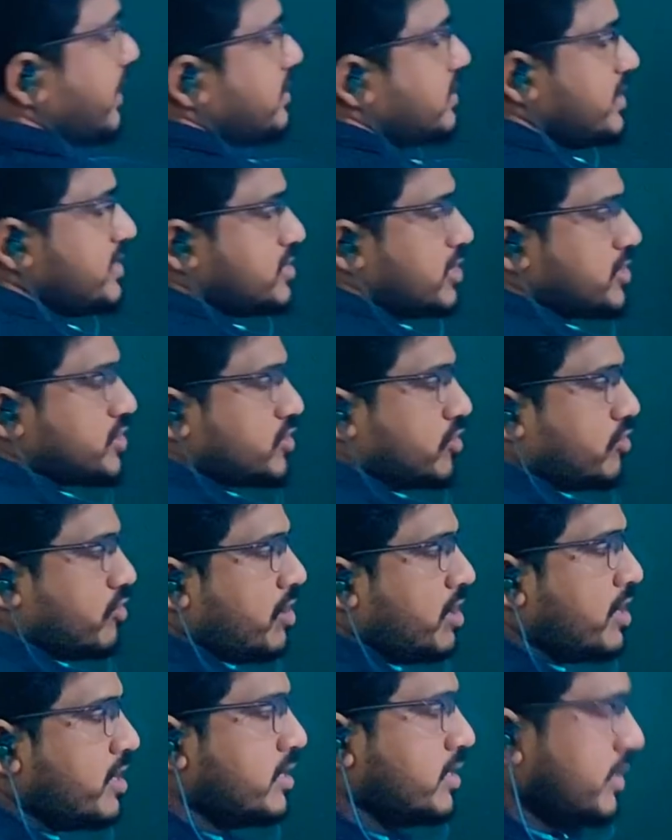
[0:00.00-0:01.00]
factor is also
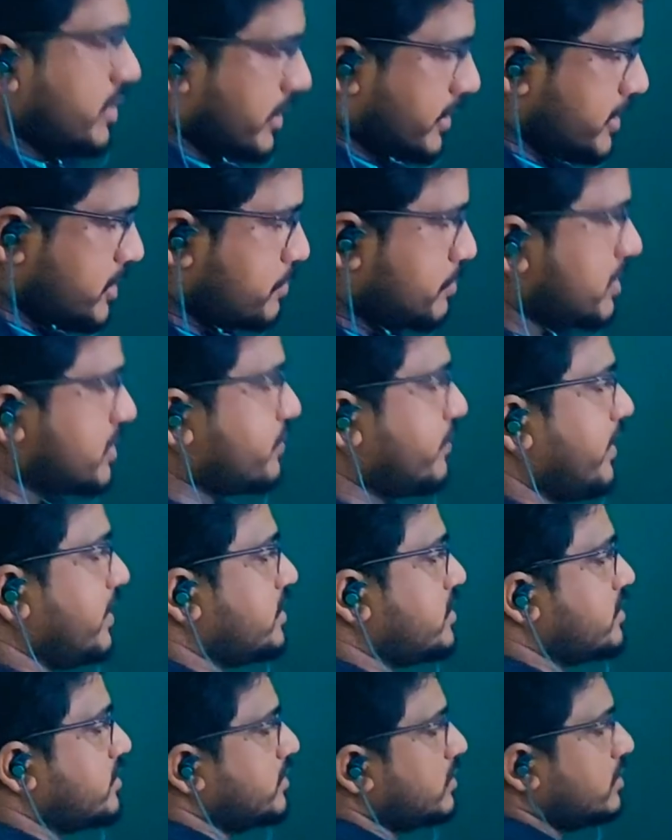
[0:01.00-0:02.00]
called Christmas
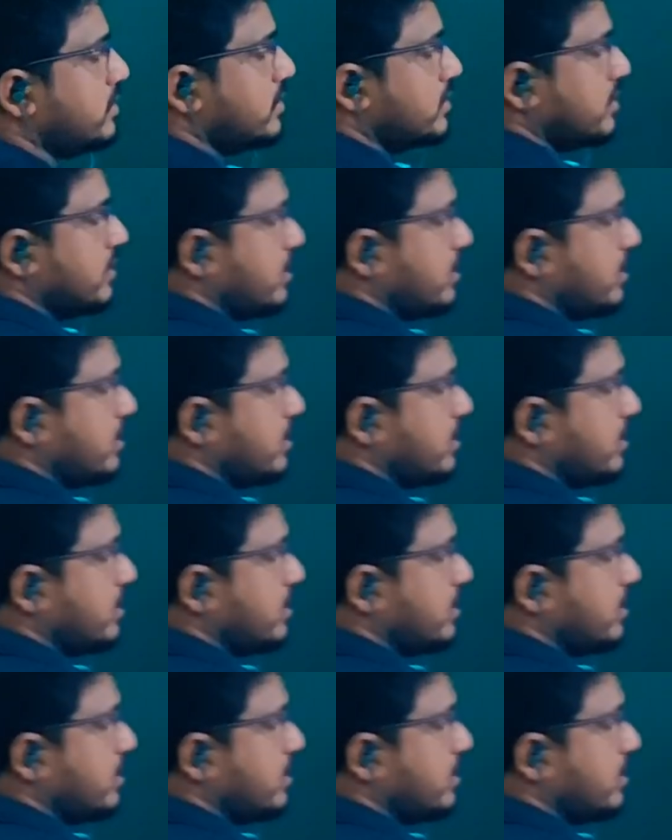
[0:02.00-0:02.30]
factor.